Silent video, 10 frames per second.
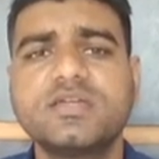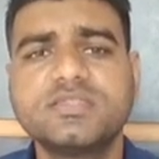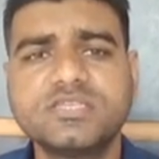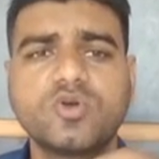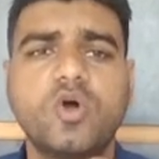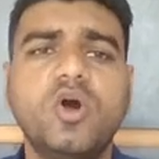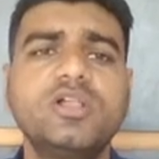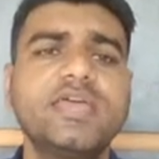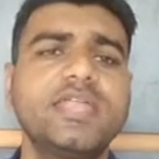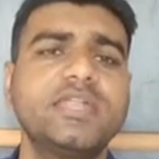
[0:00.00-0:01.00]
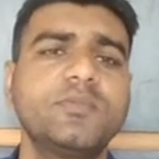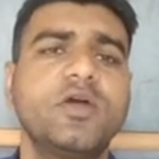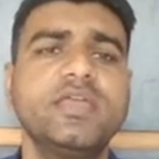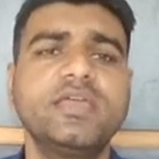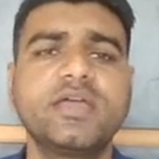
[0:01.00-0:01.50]
This all the
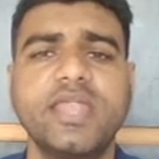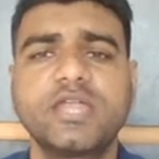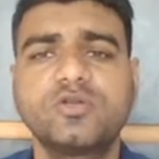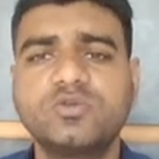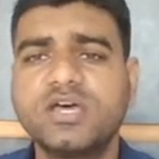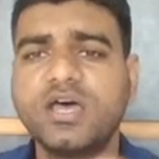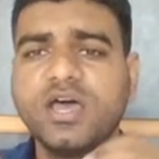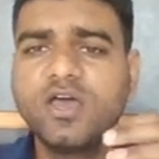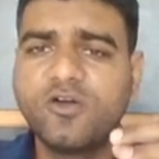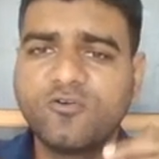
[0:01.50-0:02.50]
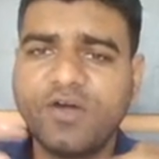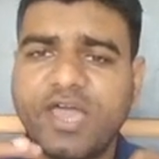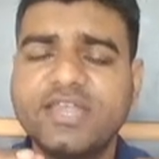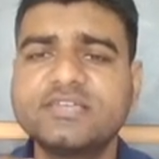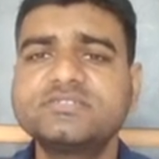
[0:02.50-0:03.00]
antibody connect to the
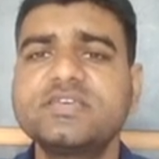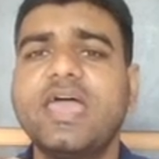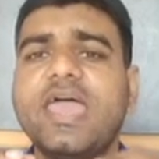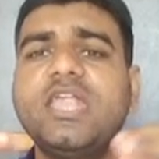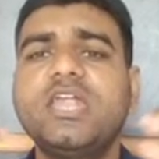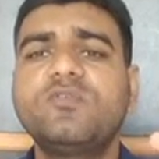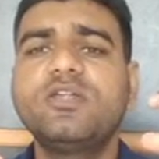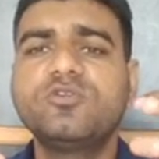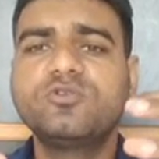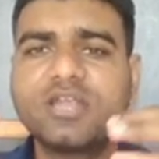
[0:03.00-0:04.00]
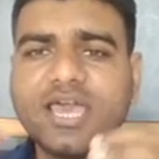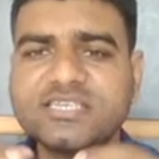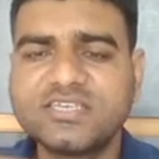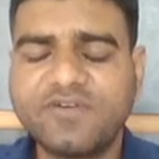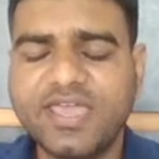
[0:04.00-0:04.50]
virus and it will
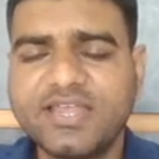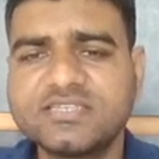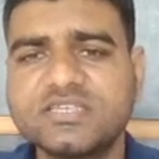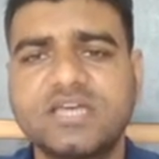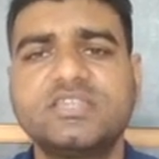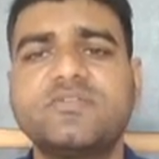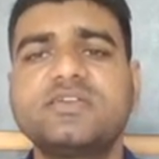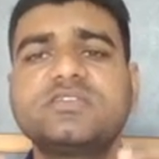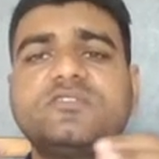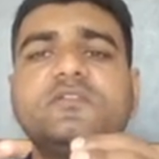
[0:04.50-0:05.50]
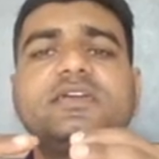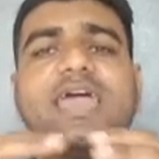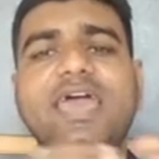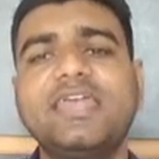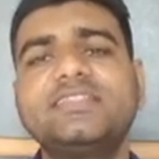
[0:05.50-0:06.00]
neutralize the virus, otherwise it will
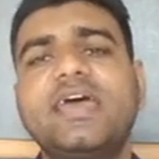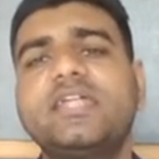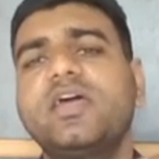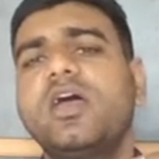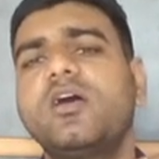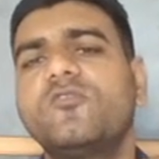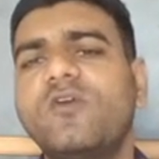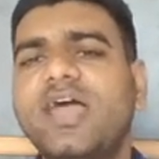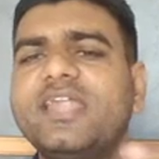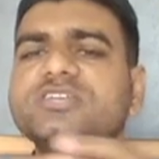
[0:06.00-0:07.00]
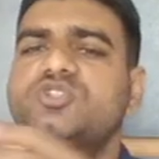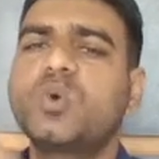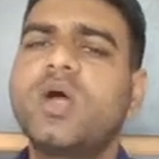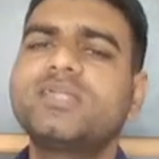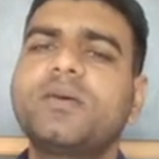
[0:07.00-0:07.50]
carry that virus
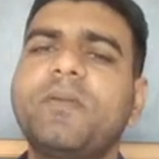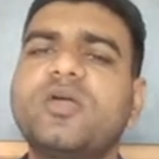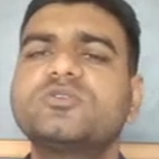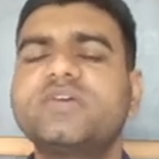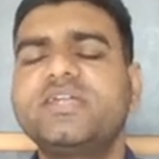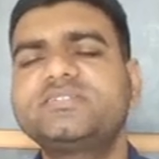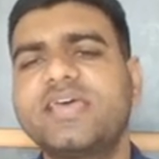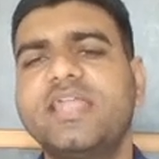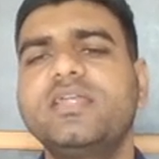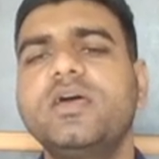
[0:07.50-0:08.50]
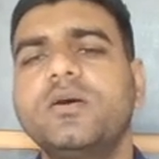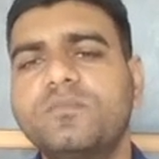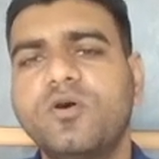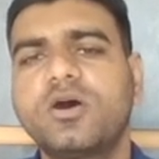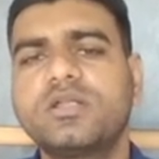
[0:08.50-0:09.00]
toward the phagocyte cell
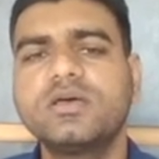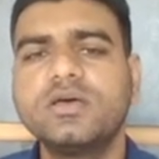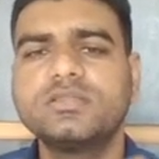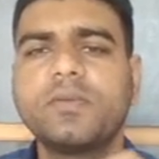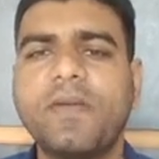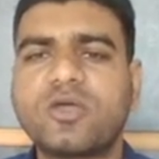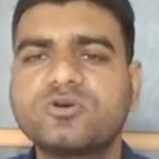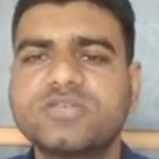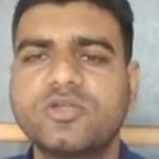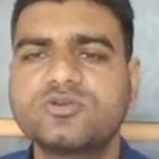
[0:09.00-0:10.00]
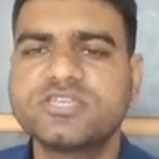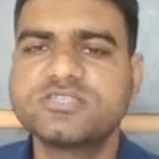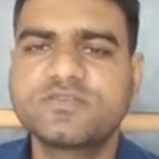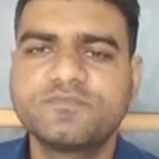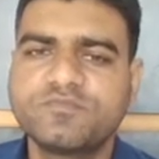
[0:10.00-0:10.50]
for the
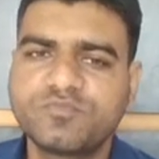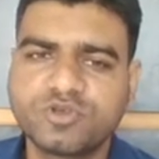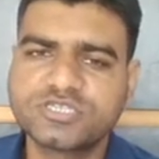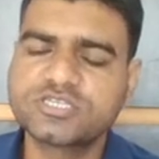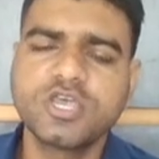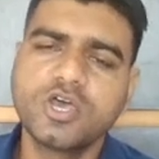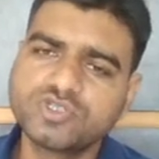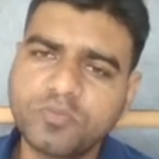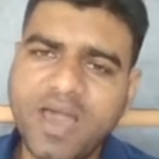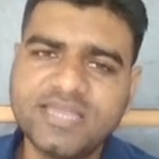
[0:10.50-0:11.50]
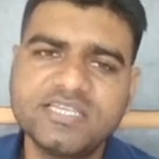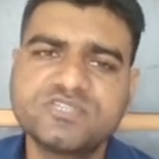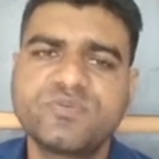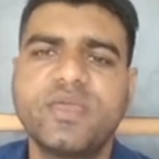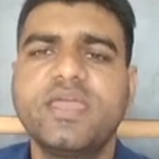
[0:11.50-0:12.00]
phagocytosis process. So by
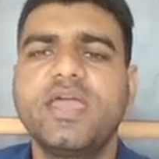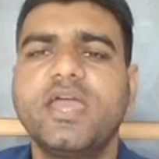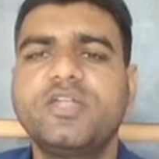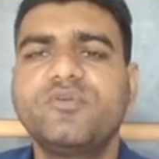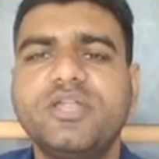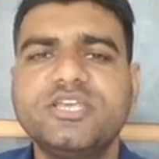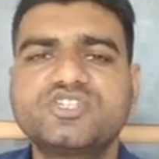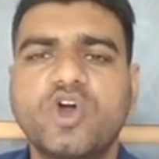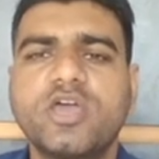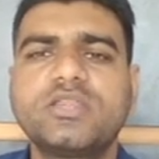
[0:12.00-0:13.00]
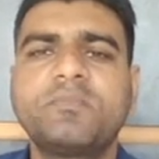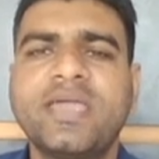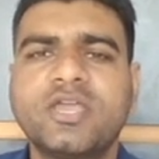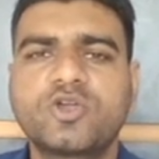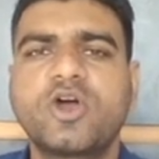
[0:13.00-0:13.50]
this way it will destroy the
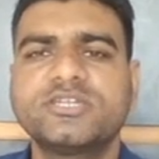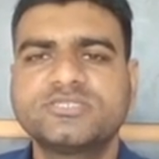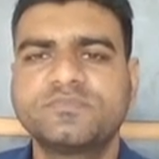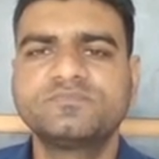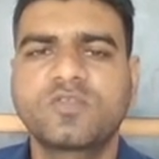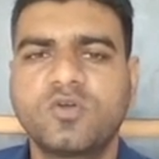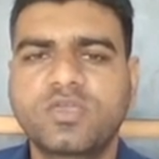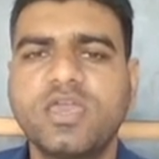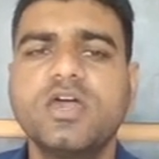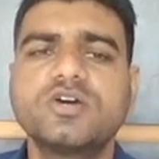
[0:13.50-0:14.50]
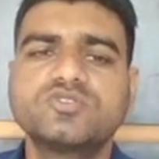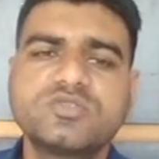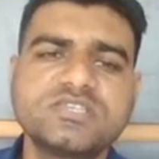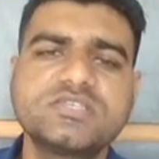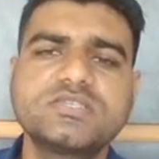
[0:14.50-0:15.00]
microorganism, okay. So
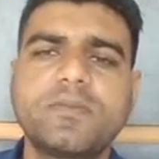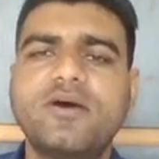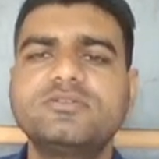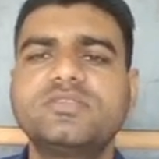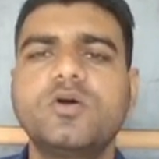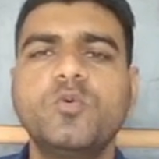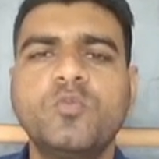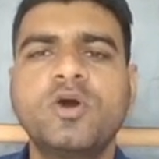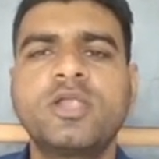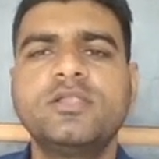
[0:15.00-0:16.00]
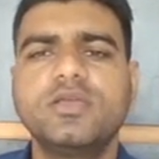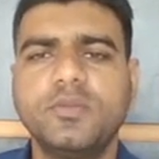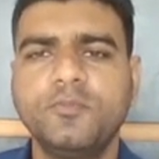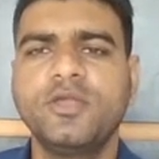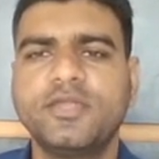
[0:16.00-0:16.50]
this is about the humoral
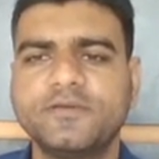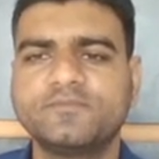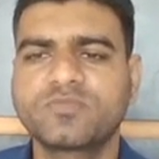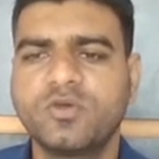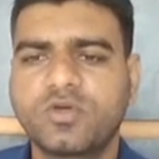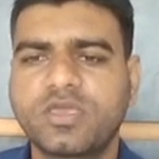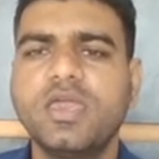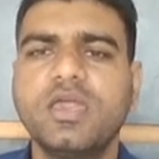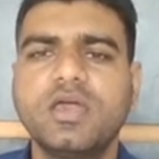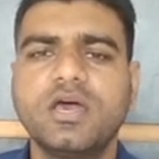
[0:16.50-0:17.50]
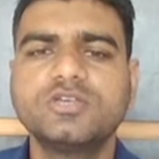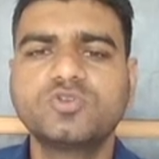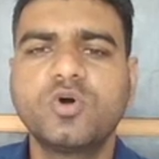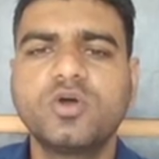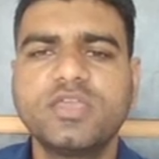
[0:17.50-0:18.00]
immunity, okay.
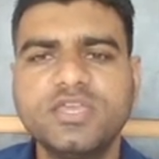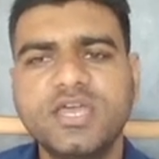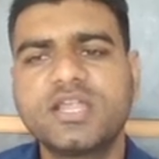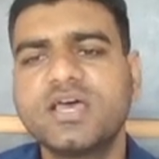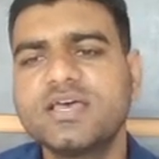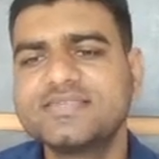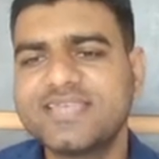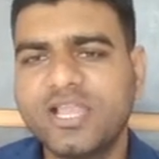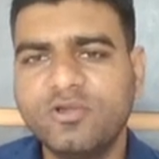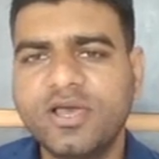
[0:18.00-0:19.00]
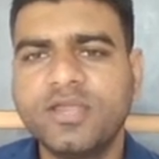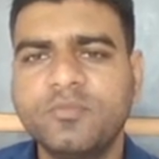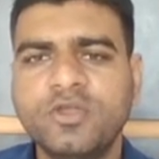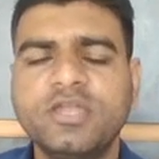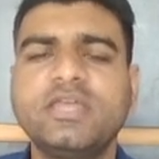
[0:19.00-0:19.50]
So here cellular
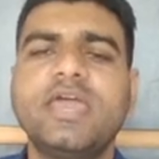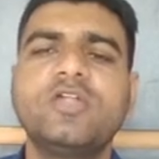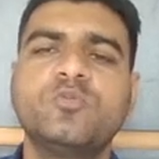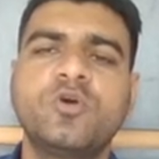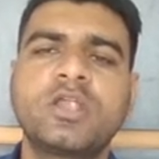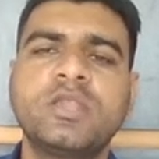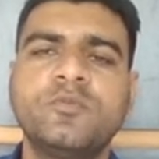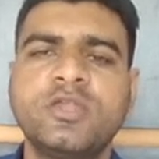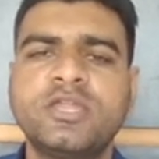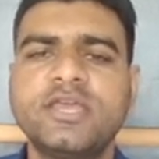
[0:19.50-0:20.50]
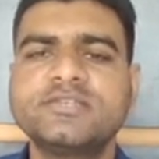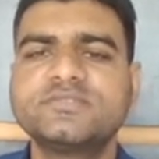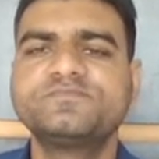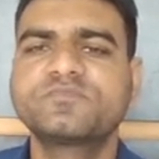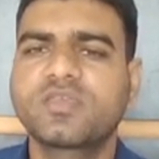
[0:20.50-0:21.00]
immunity and humoral immunity is
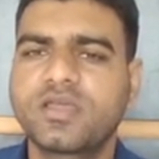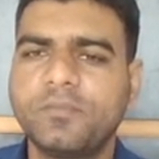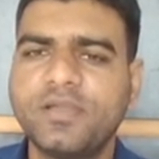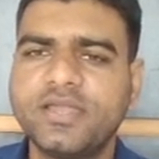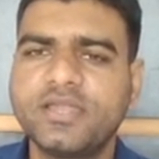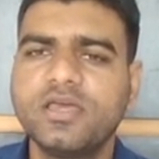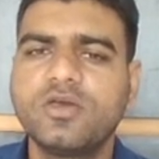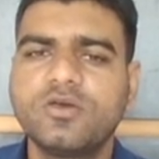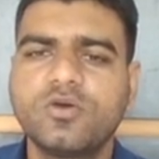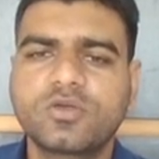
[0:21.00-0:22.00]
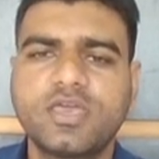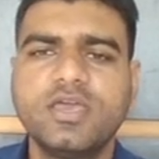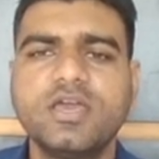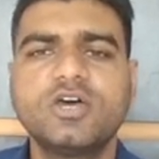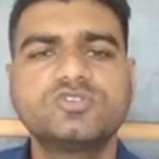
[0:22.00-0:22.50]
completed,
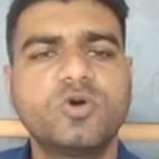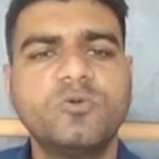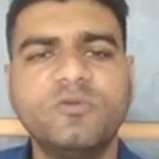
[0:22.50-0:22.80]
okay. So